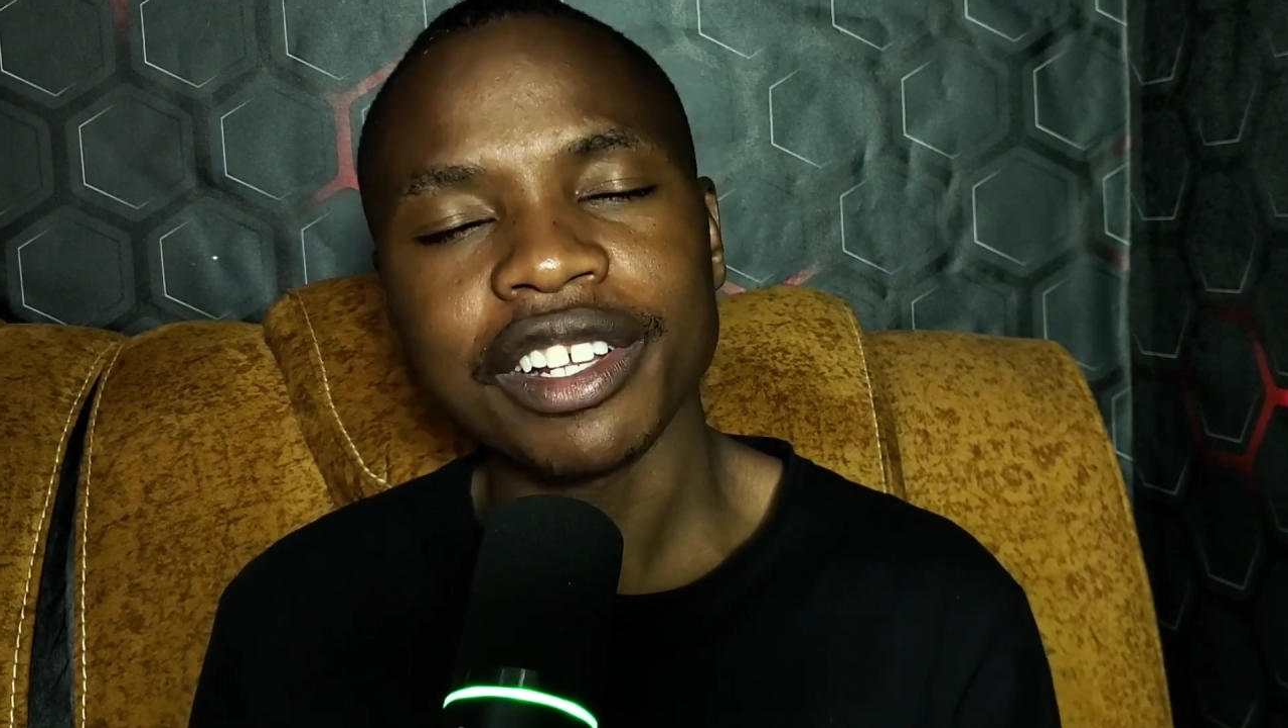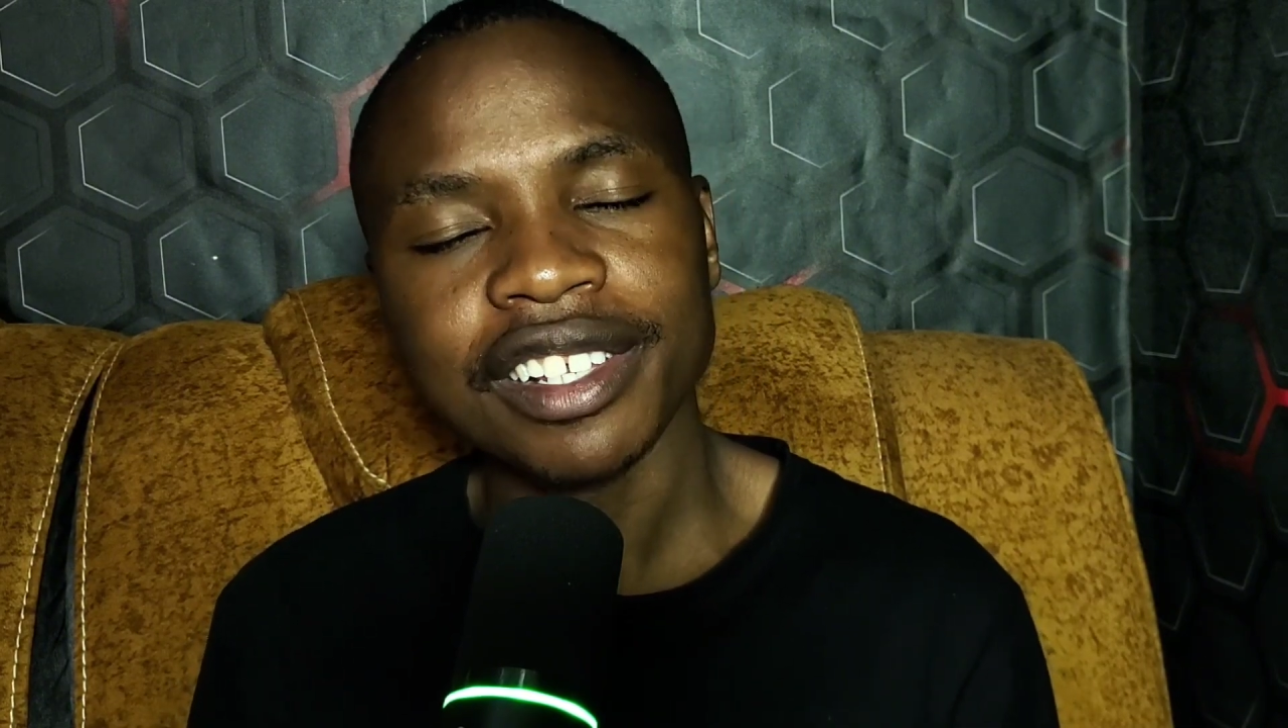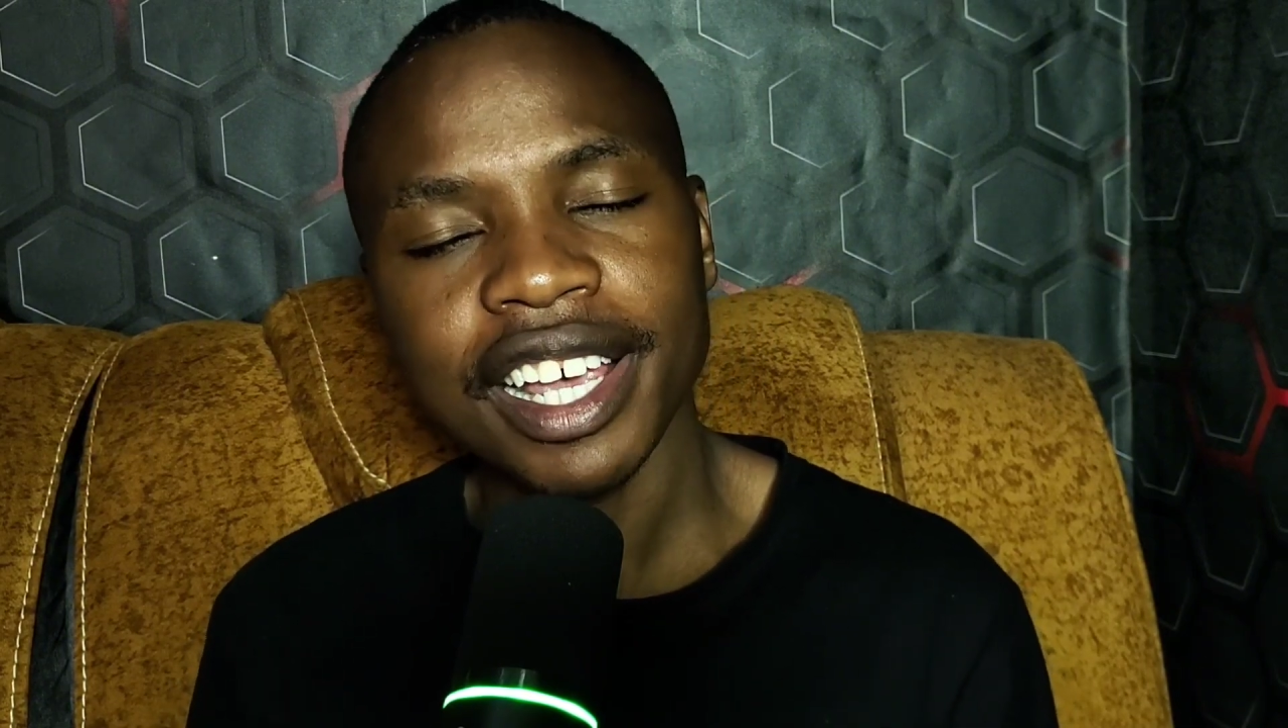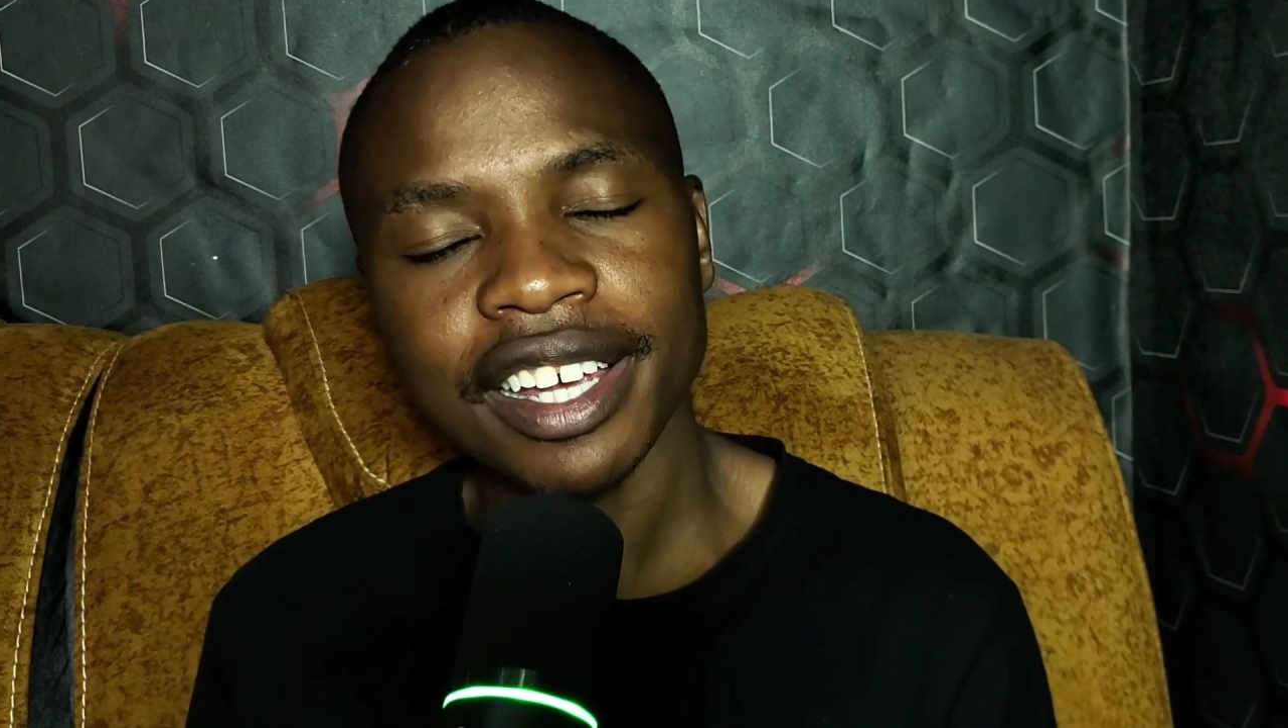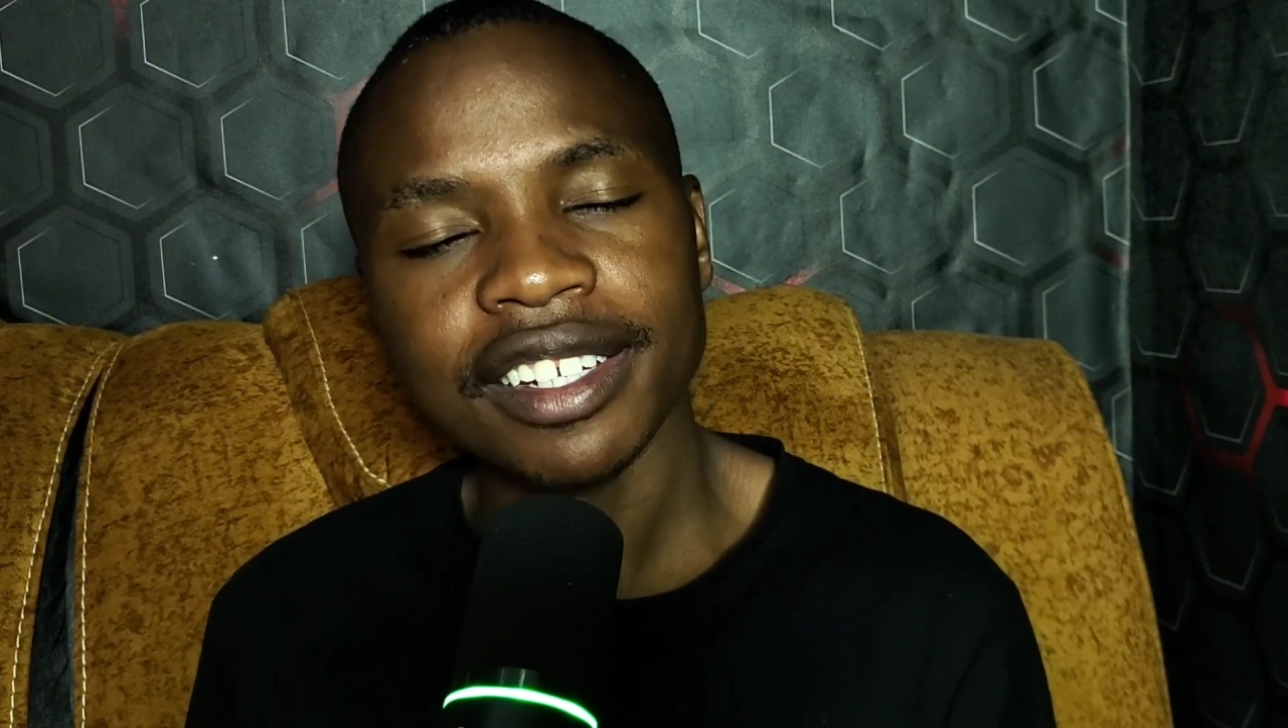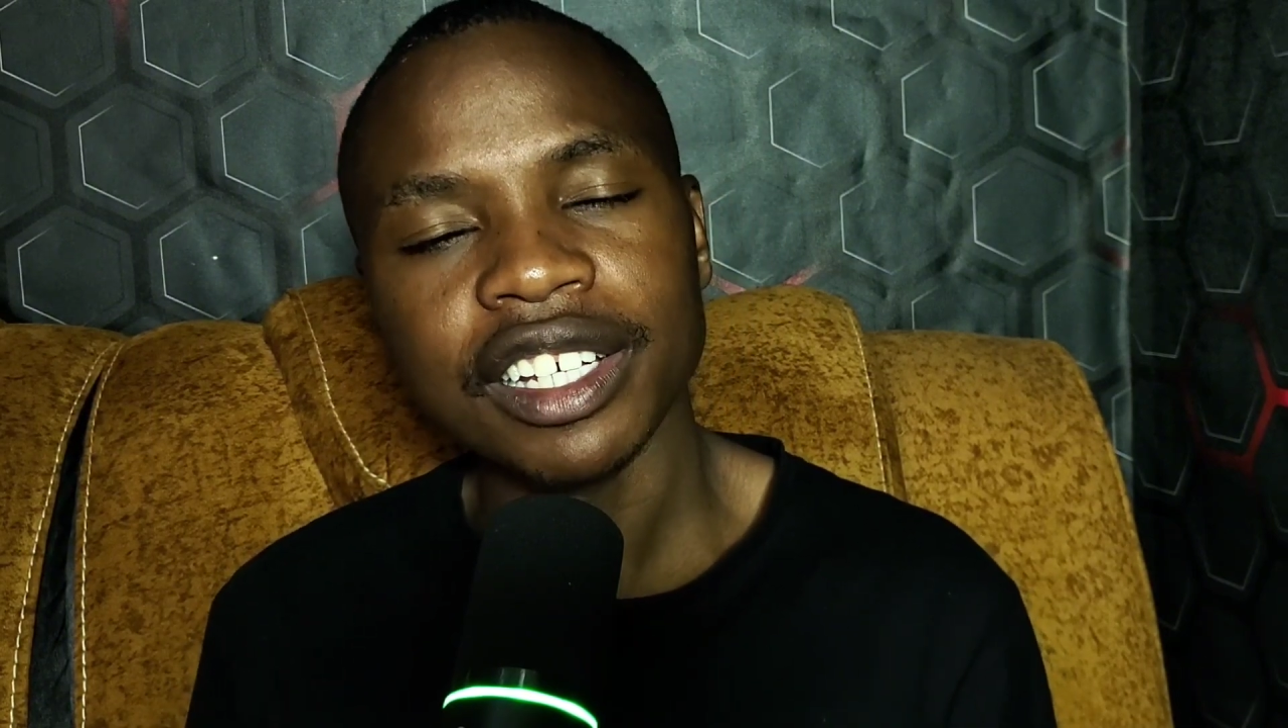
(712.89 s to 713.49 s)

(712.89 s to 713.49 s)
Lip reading: has said